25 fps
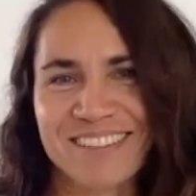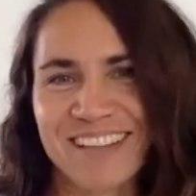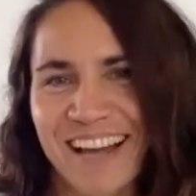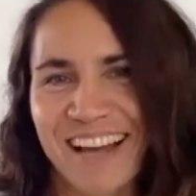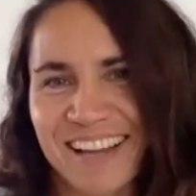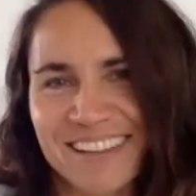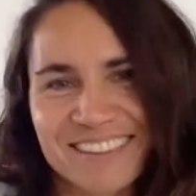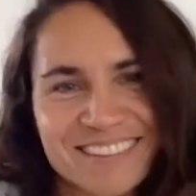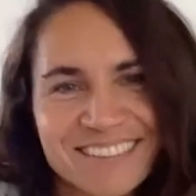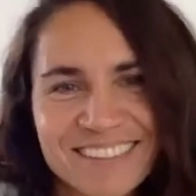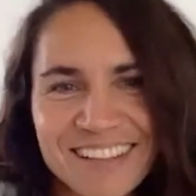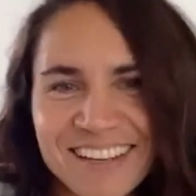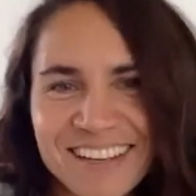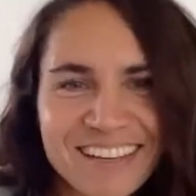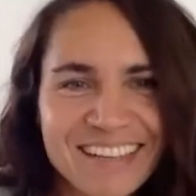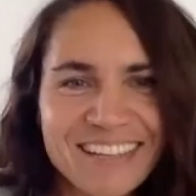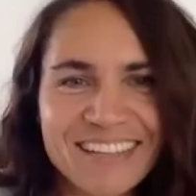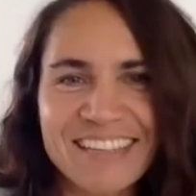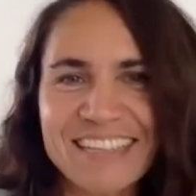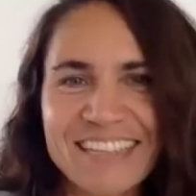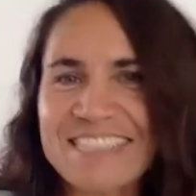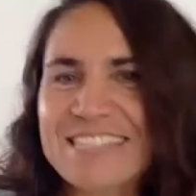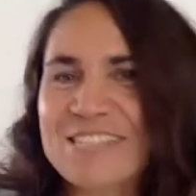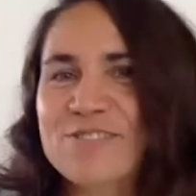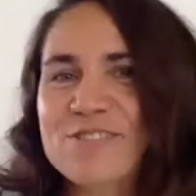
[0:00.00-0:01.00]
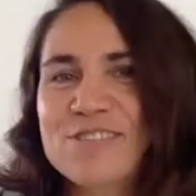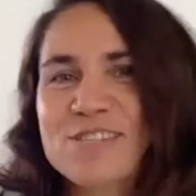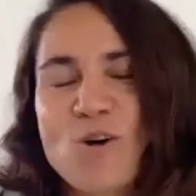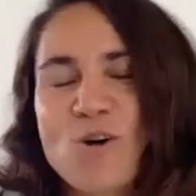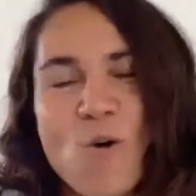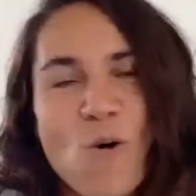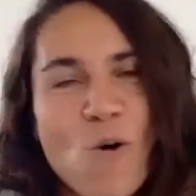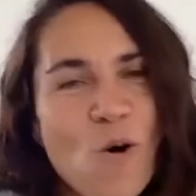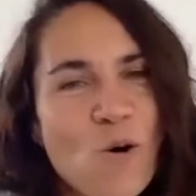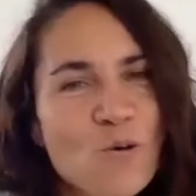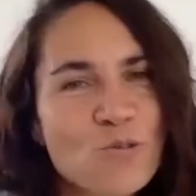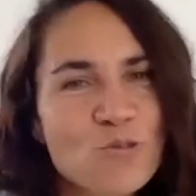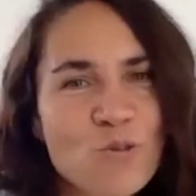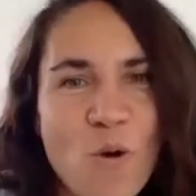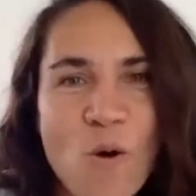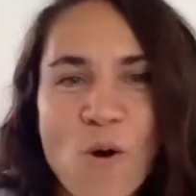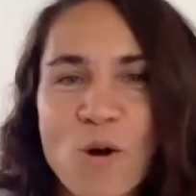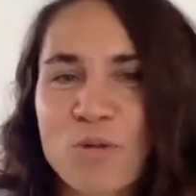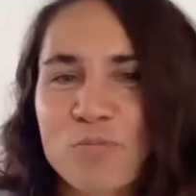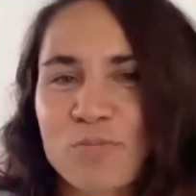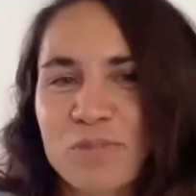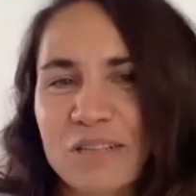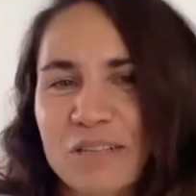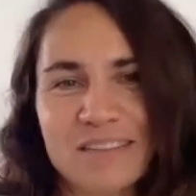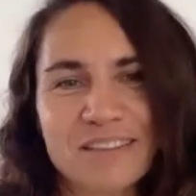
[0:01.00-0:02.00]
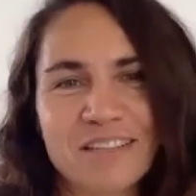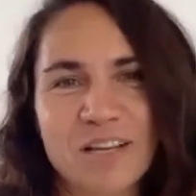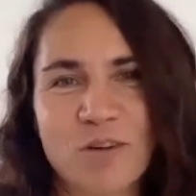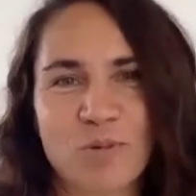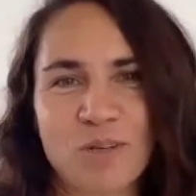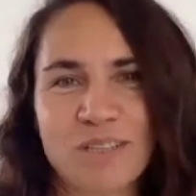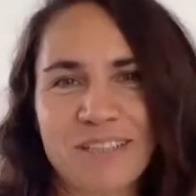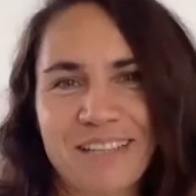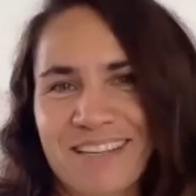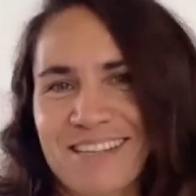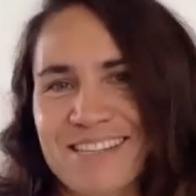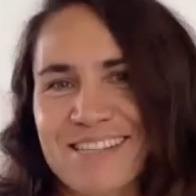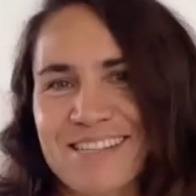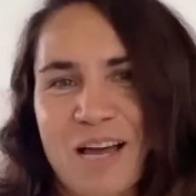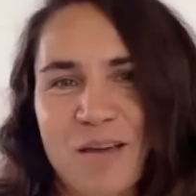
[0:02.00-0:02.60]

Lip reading: And it's so normal nowadays.